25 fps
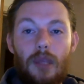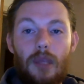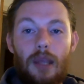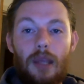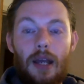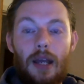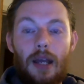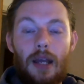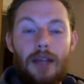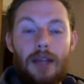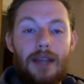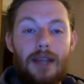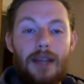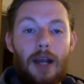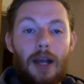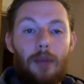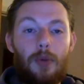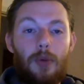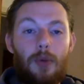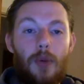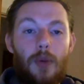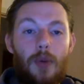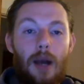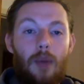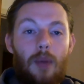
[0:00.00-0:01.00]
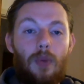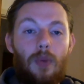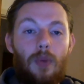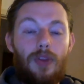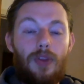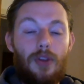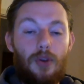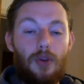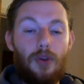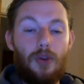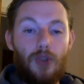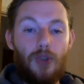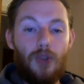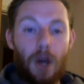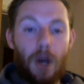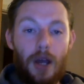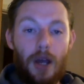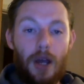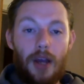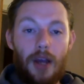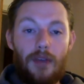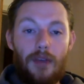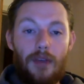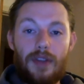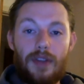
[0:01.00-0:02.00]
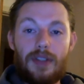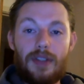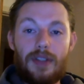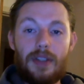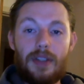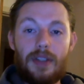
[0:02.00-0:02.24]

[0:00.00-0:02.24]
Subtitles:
and to help you out with the new diet of the